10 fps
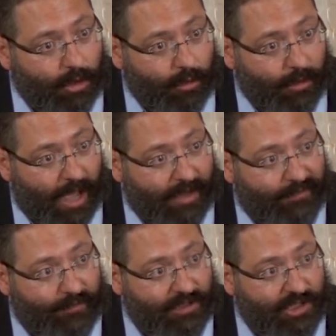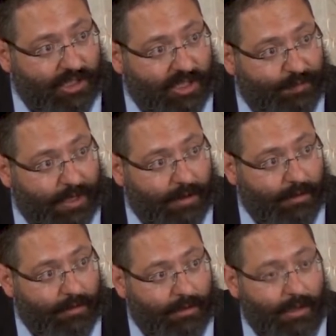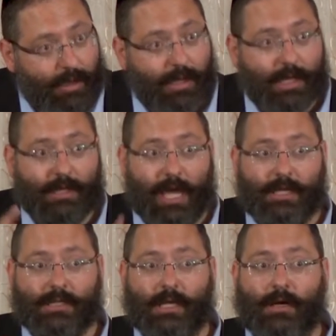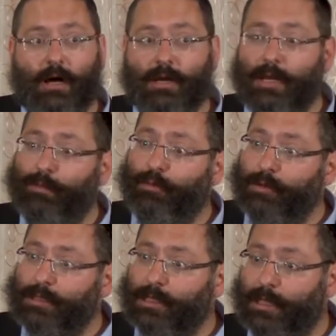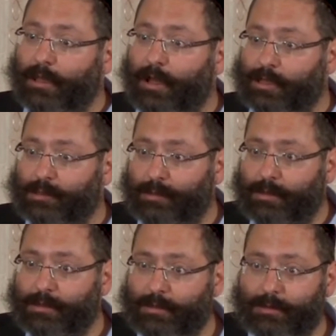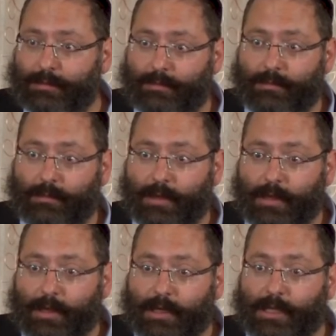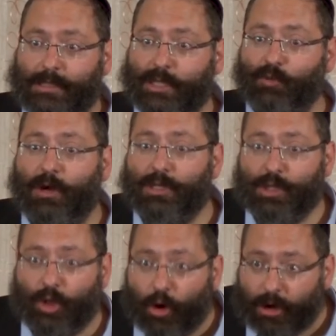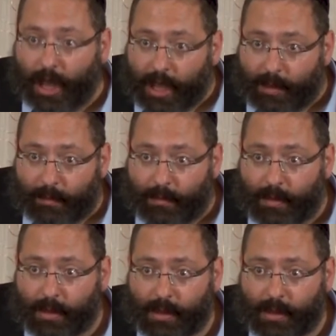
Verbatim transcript: Your life was just speared." He takes the gun and he points it at the husband. He says, "What is your name?"